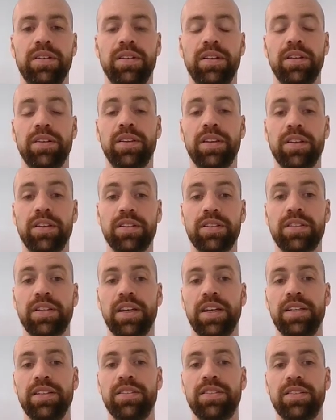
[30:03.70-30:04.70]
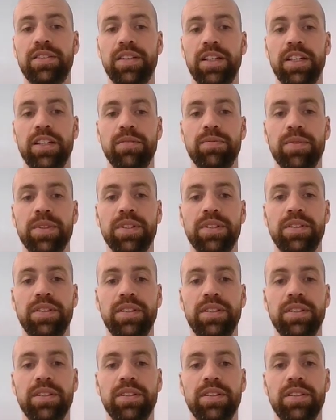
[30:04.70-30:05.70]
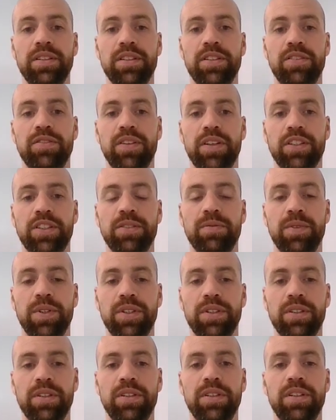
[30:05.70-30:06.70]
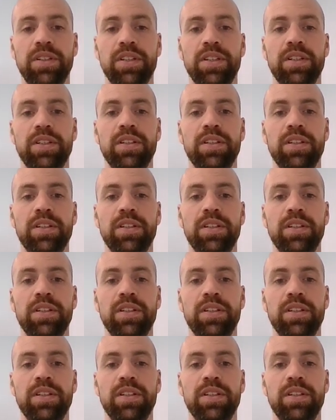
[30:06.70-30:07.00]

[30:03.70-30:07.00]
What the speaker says: this case statement here in this function module,